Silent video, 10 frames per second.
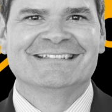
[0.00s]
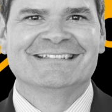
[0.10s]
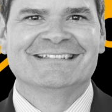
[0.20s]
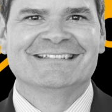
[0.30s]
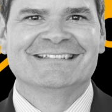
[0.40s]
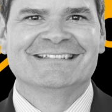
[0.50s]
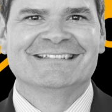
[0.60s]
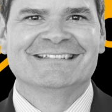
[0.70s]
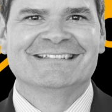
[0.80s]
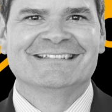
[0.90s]

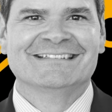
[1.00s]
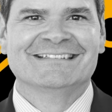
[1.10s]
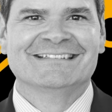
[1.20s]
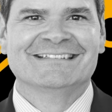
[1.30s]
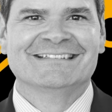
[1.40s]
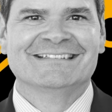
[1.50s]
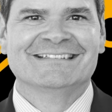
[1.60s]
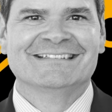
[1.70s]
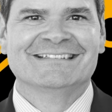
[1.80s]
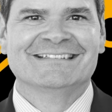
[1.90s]

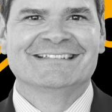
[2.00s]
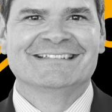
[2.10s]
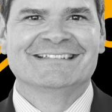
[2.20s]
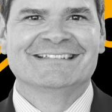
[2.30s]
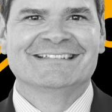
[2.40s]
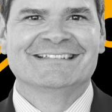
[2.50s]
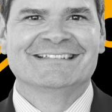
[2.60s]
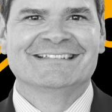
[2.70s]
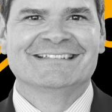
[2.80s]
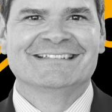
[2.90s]

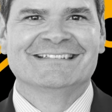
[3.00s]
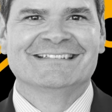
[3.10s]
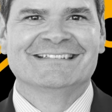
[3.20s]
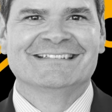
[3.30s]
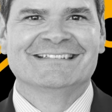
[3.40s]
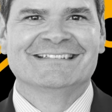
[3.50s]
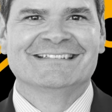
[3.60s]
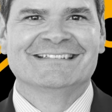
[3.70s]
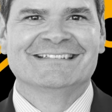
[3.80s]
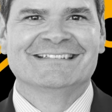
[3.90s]

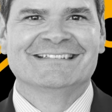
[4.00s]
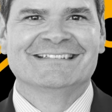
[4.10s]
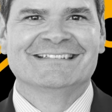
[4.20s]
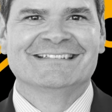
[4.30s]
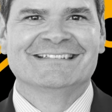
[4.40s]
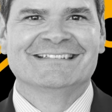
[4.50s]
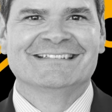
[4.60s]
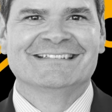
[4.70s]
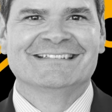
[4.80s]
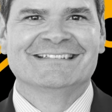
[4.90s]

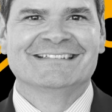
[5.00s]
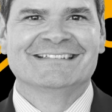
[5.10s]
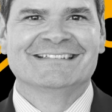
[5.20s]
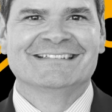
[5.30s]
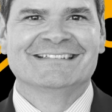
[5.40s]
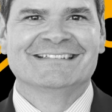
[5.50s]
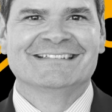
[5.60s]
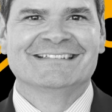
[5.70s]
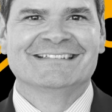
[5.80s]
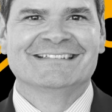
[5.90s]

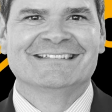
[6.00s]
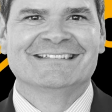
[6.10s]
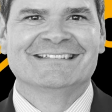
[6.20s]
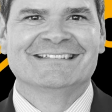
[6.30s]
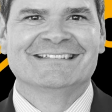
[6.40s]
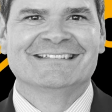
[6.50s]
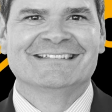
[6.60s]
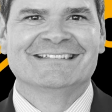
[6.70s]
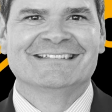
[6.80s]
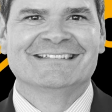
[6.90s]

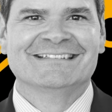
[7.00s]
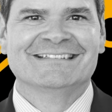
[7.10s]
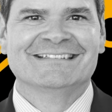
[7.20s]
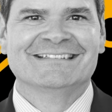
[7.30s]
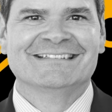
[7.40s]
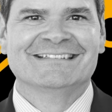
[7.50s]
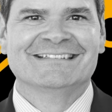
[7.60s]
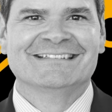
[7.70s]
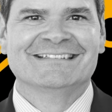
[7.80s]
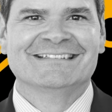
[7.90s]
(no lip movement)